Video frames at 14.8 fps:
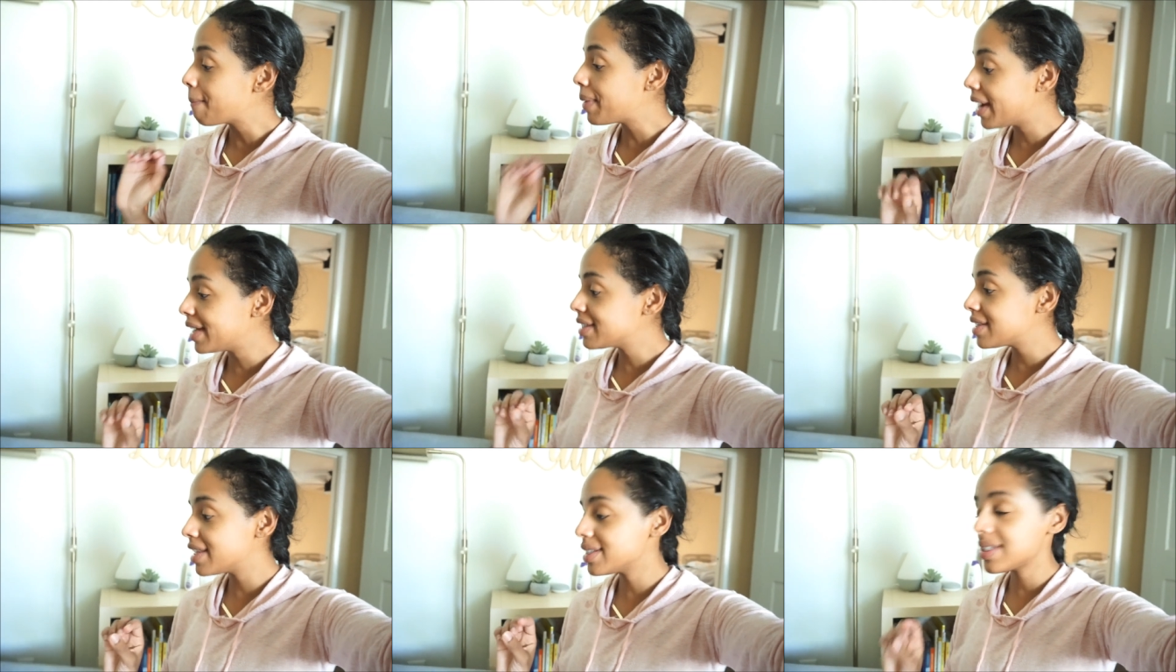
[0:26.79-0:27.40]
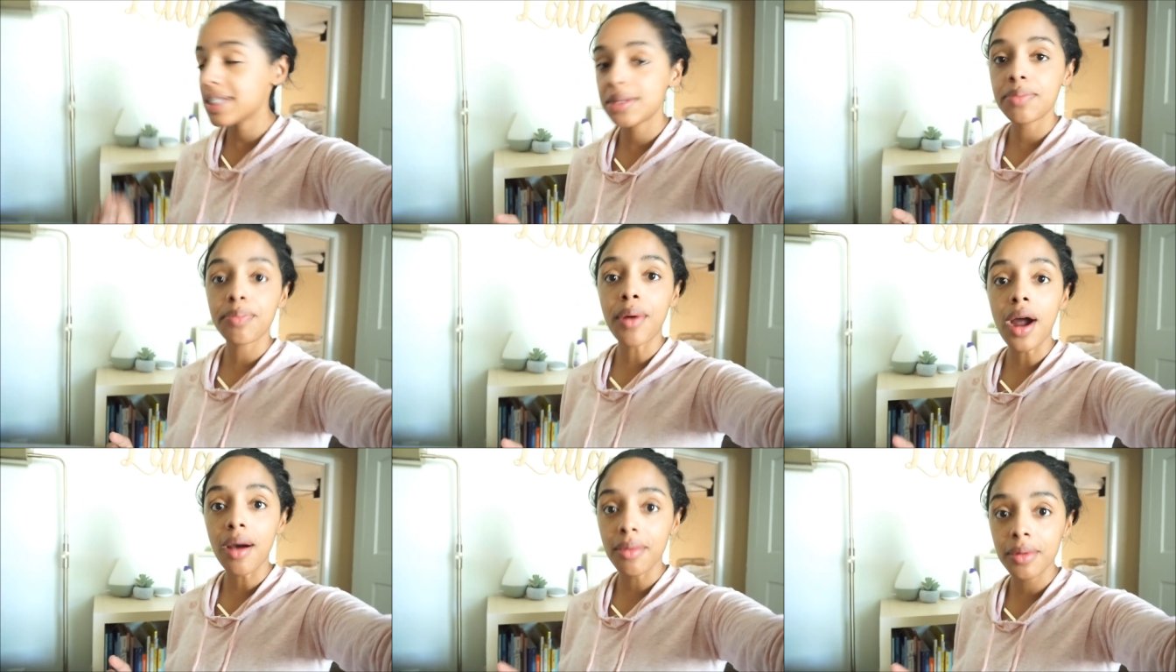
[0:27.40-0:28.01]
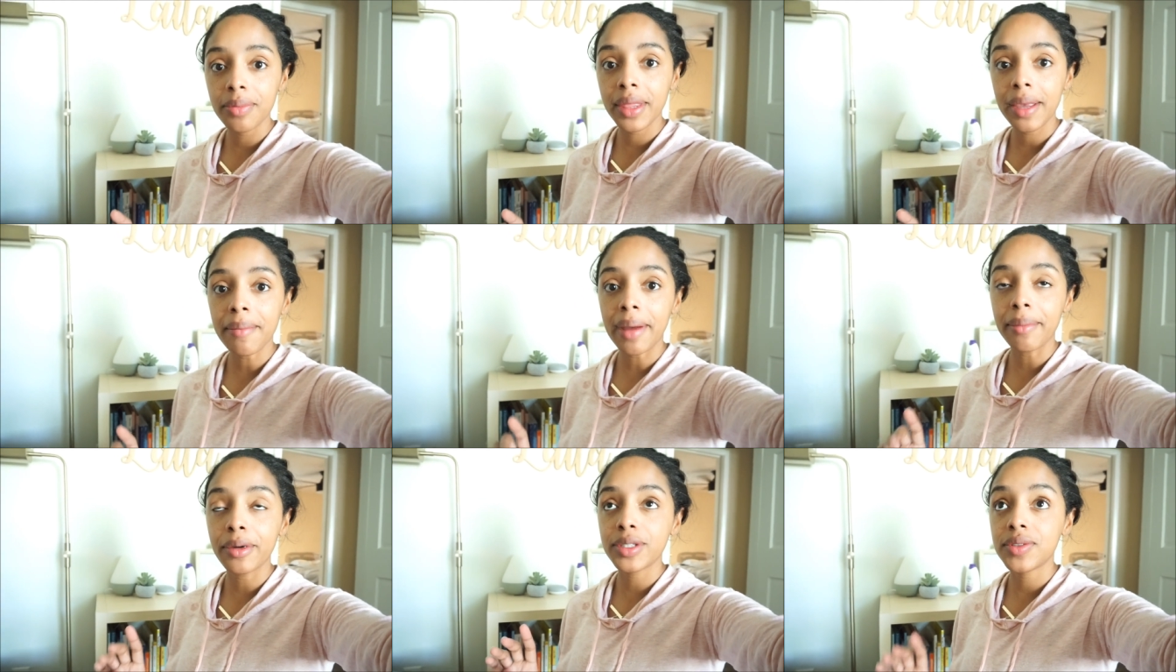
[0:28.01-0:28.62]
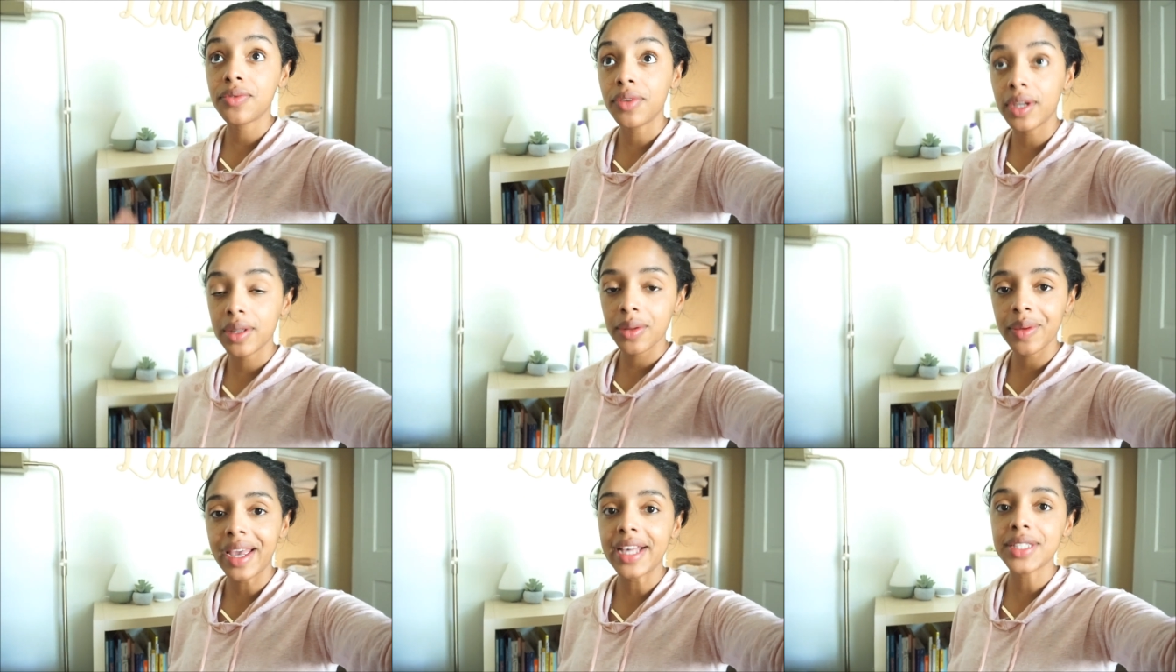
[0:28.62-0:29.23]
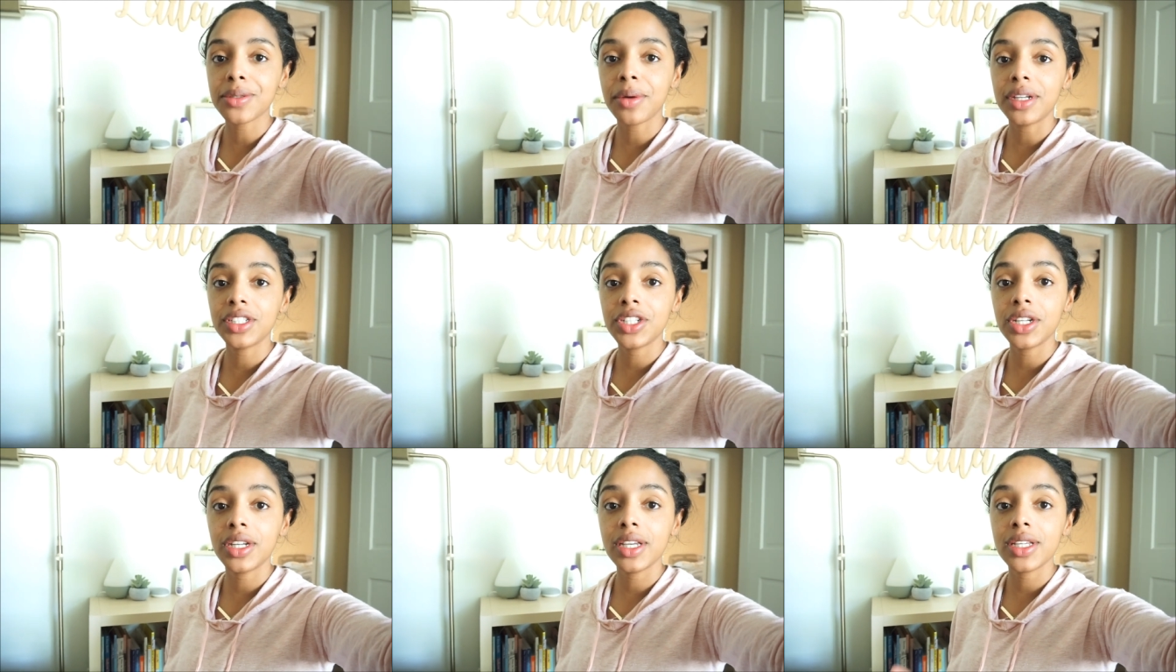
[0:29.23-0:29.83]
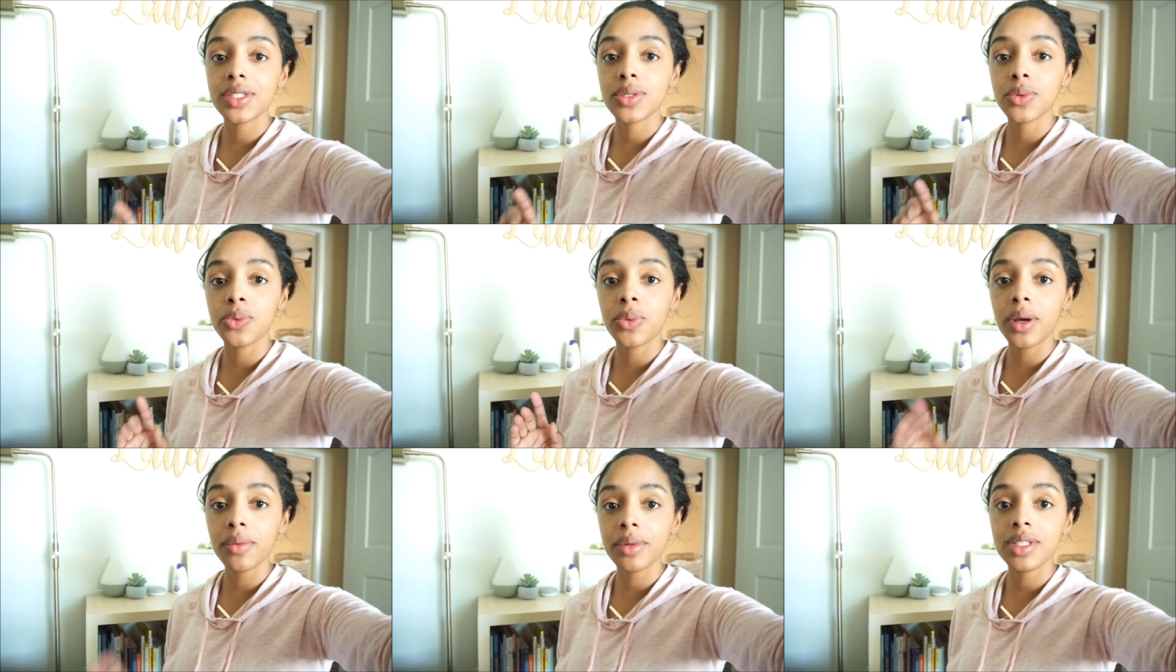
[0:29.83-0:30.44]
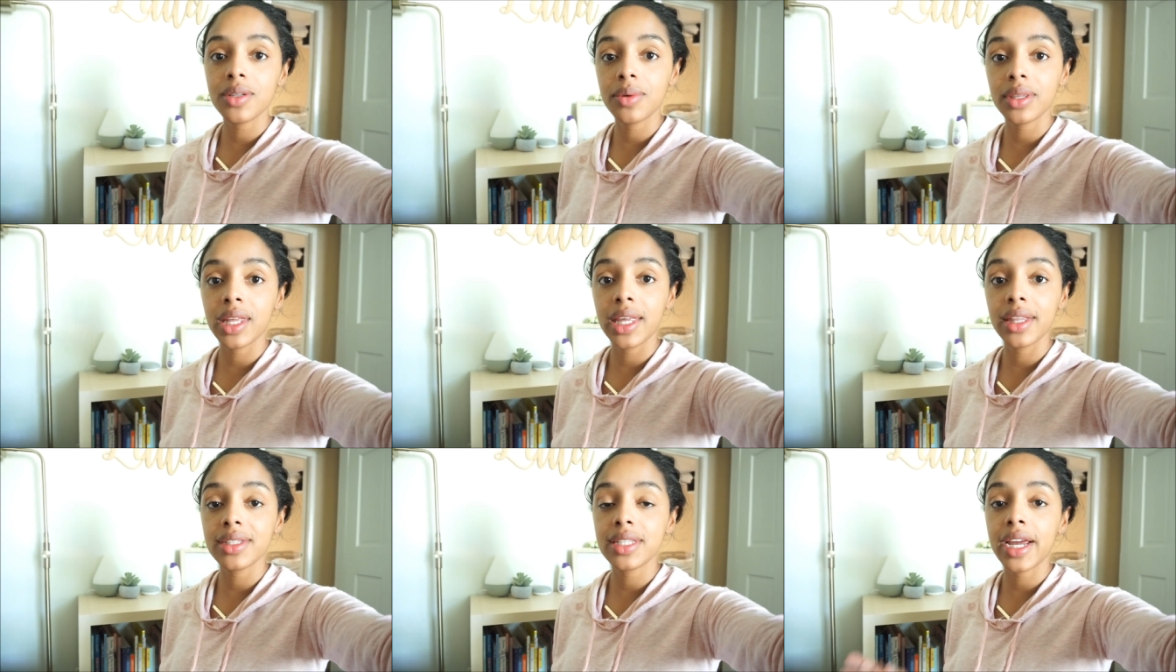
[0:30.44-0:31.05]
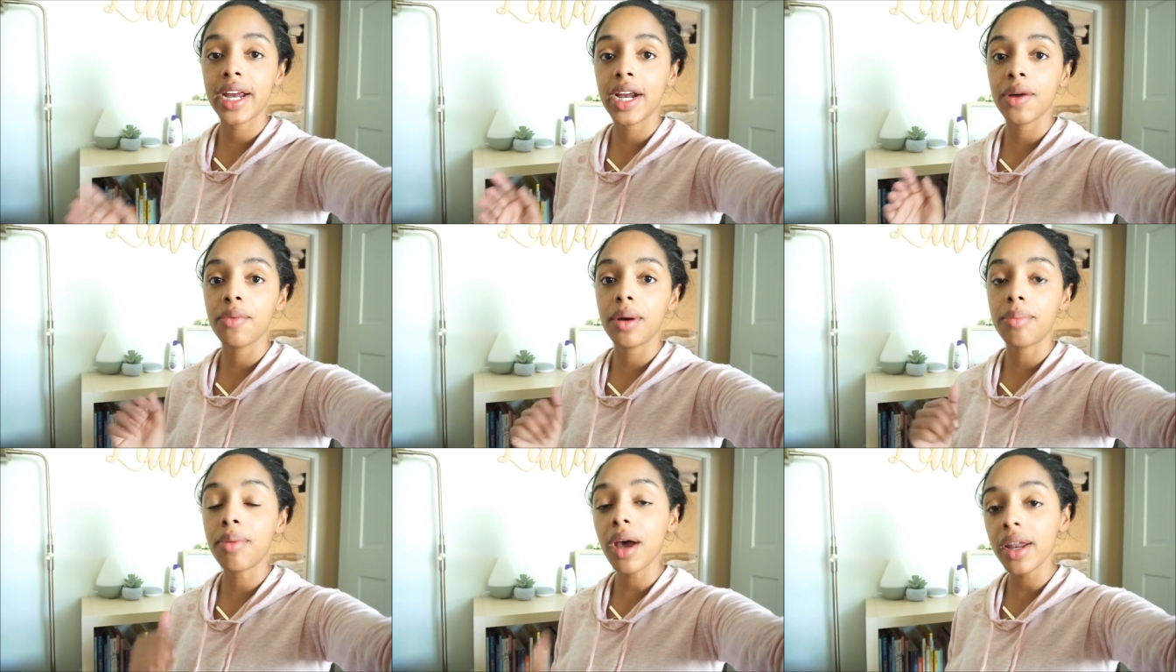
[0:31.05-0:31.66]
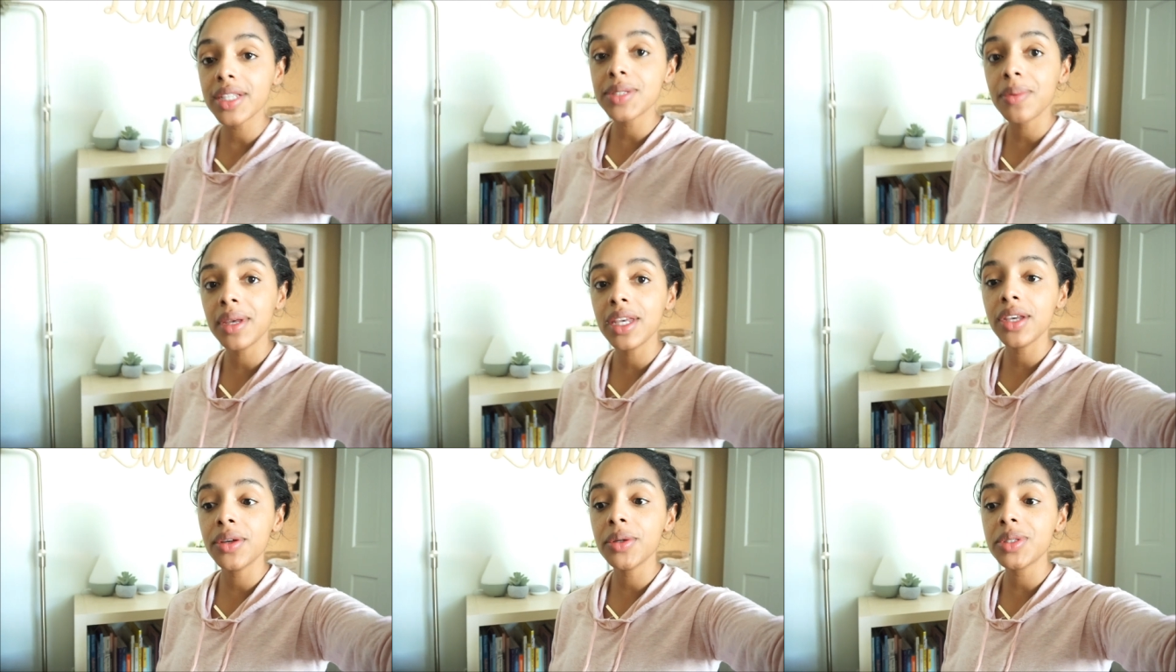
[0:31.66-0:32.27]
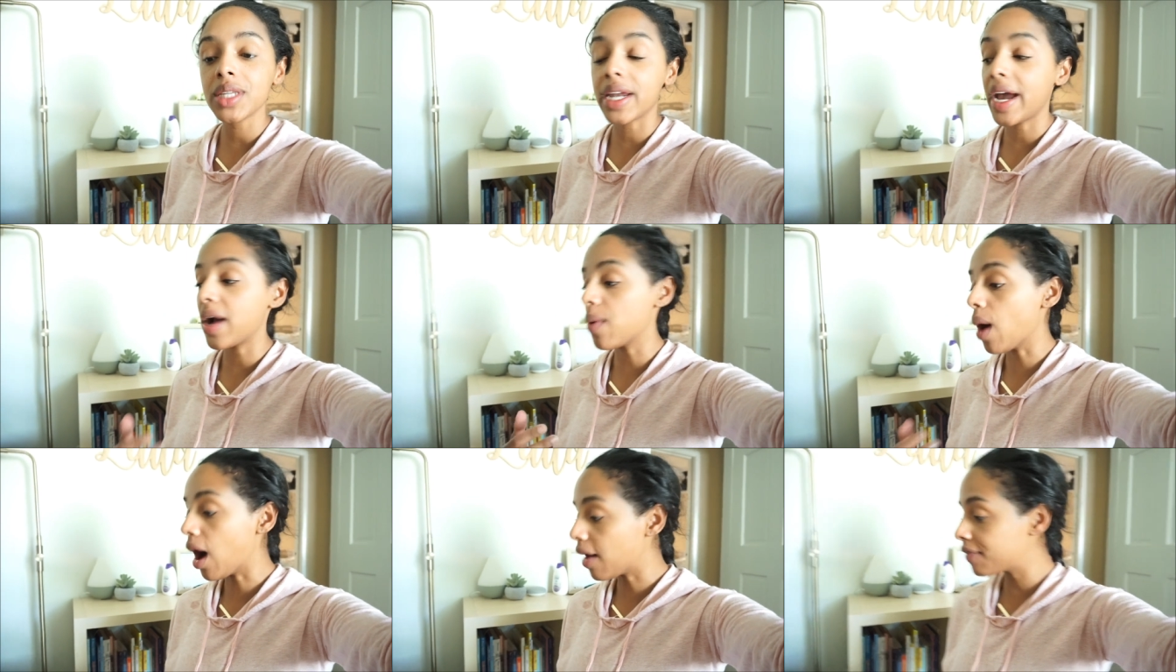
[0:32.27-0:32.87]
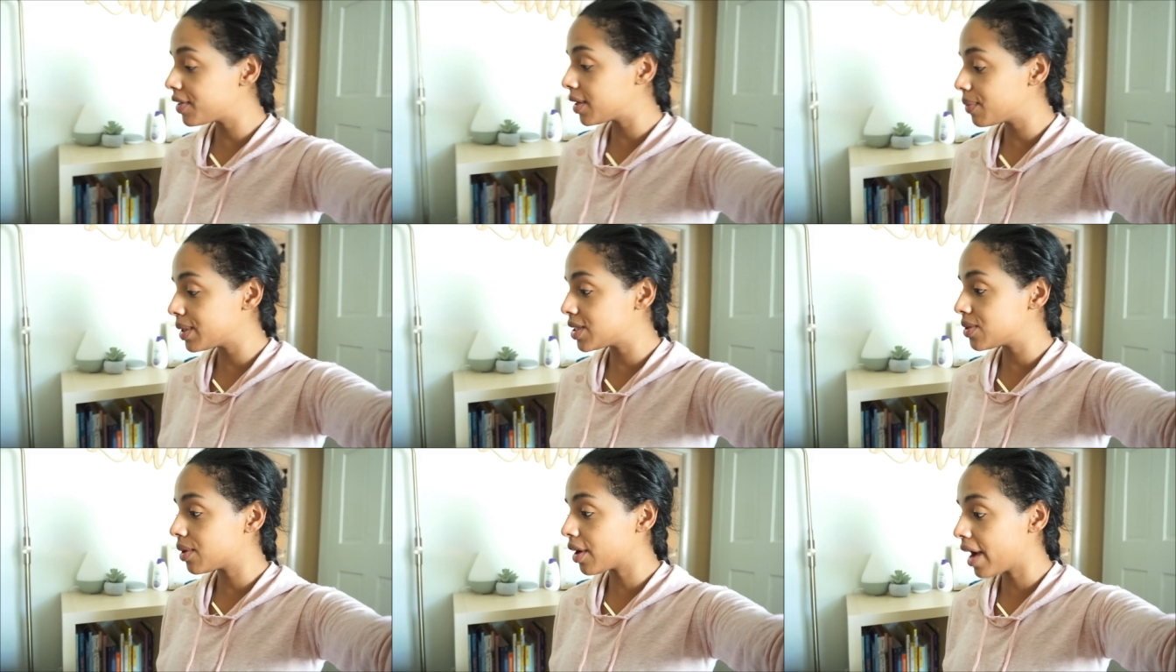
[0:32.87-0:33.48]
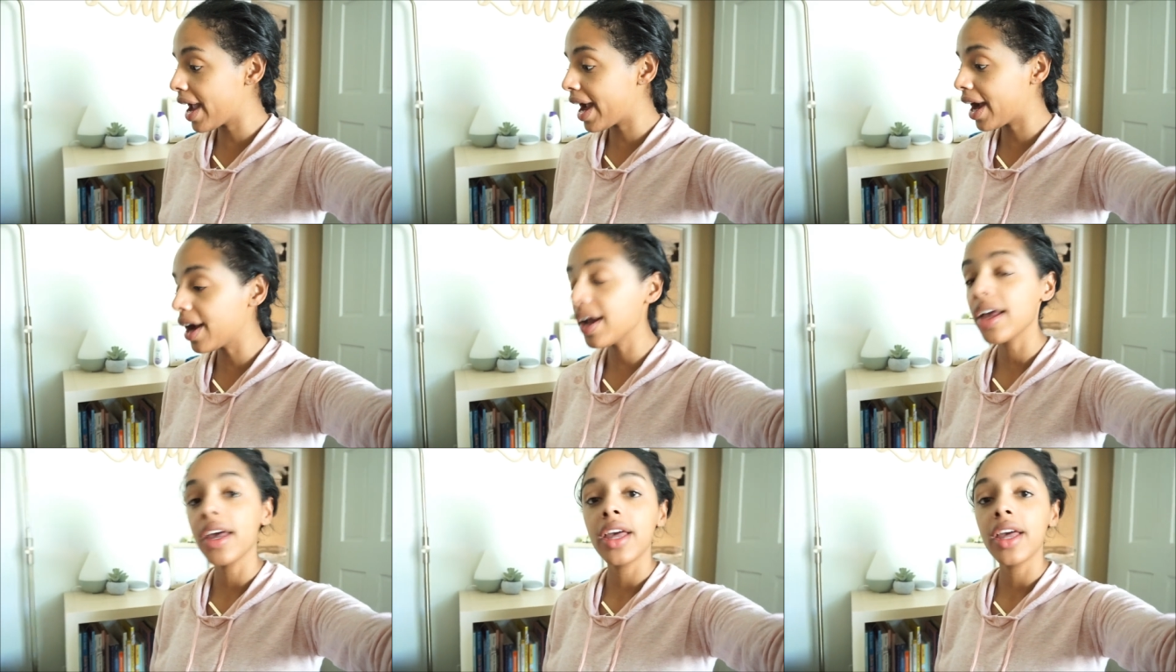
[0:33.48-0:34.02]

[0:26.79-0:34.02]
but this is probably my most frequently asked question is what we do with Layla's hair, what products we use, and how often we do her hair.